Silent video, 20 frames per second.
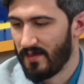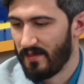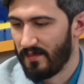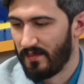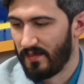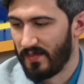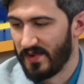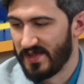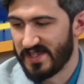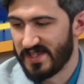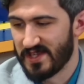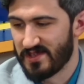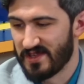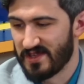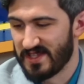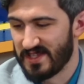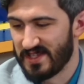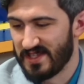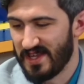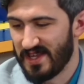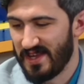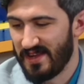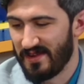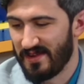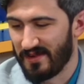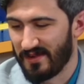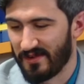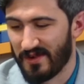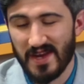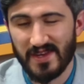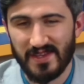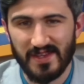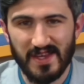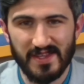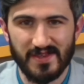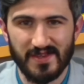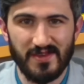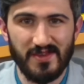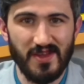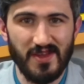But it's interesting to see, granted,
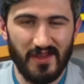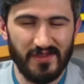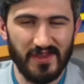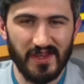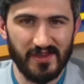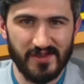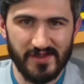that's nothing